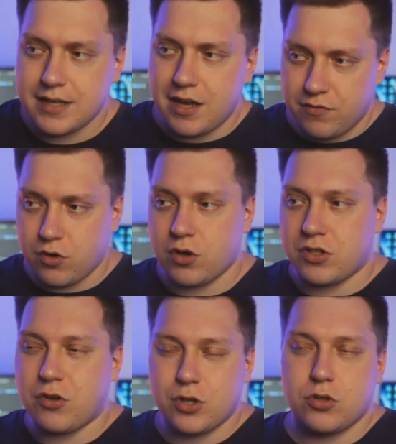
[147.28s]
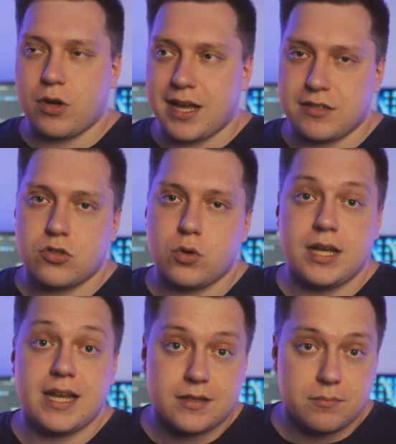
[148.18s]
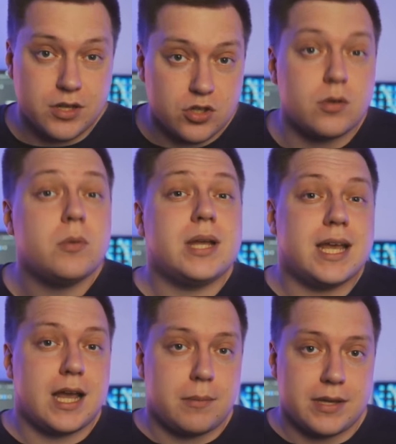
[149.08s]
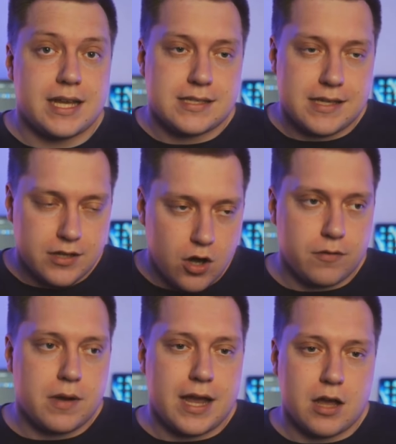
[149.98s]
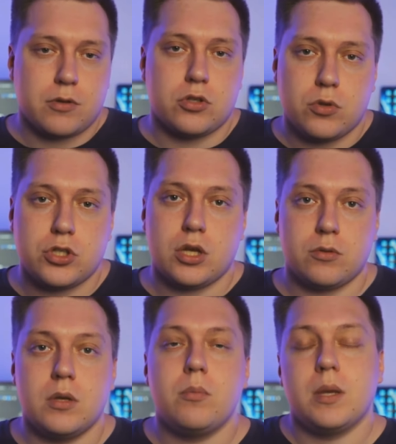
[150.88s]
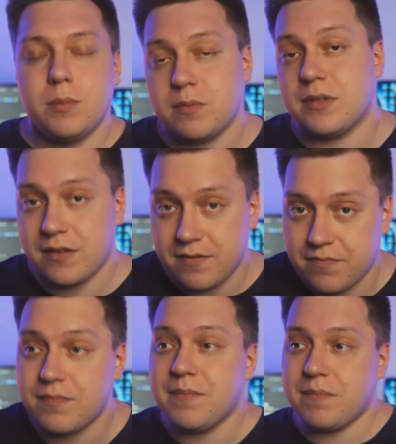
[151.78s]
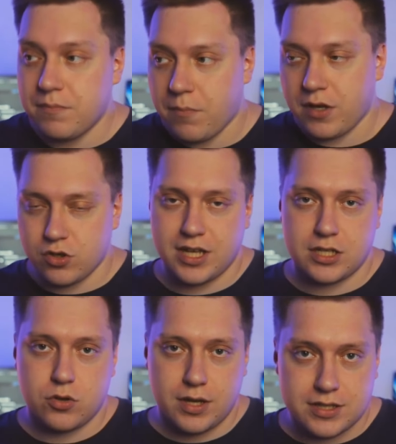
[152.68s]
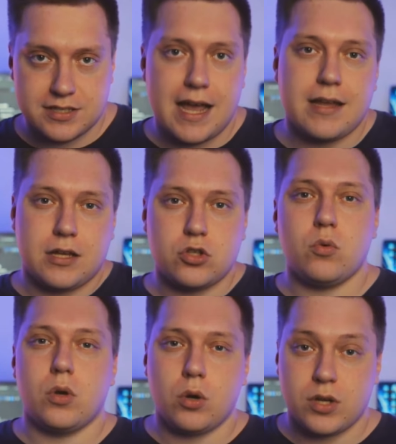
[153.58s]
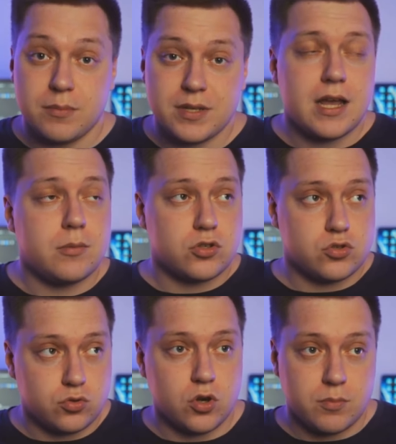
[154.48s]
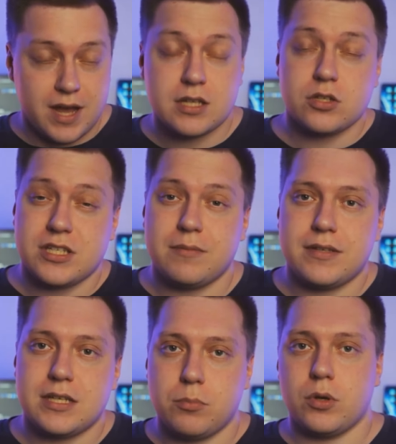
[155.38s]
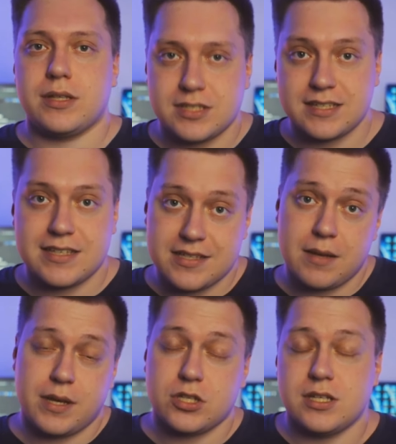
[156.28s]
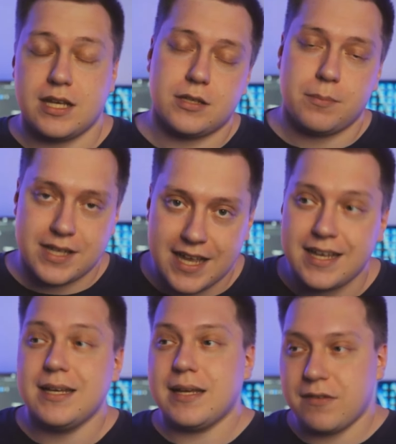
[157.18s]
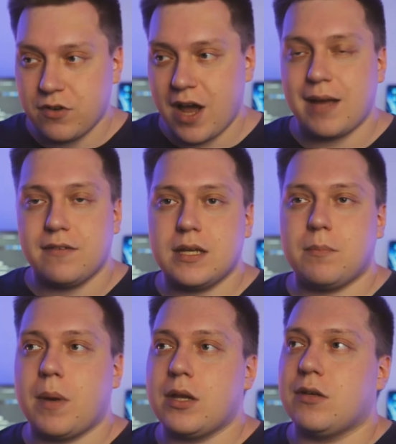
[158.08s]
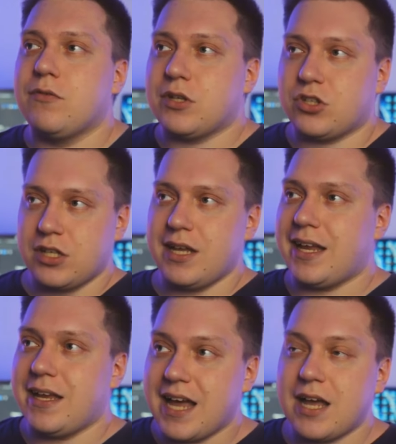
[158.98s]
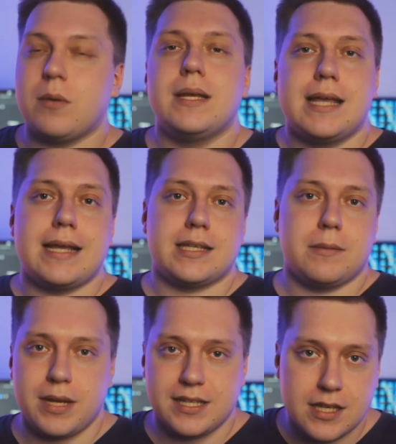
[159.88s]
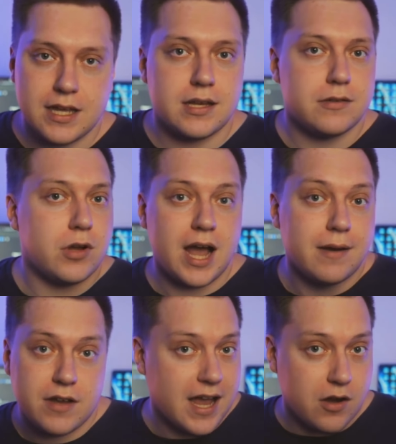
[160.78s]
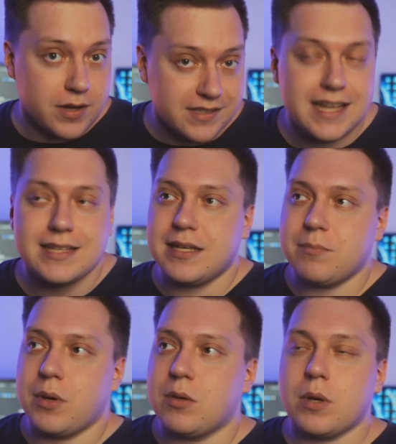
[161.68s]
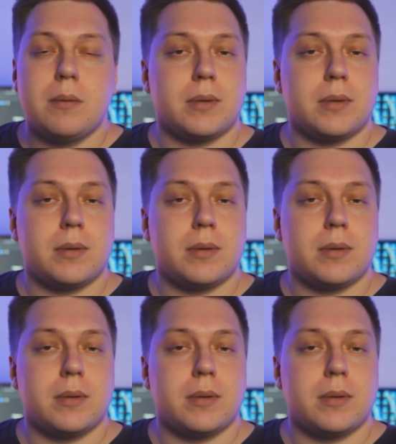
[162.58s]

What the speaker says: then of course you can try installing it, because when we get updates, it often helps to resolve your problems. But you need to understand that you will only be able to roll back to 17.6 as I mentioned at the beginning. If you have some modern version like an iOS 18 beta, if you have iOS 18.1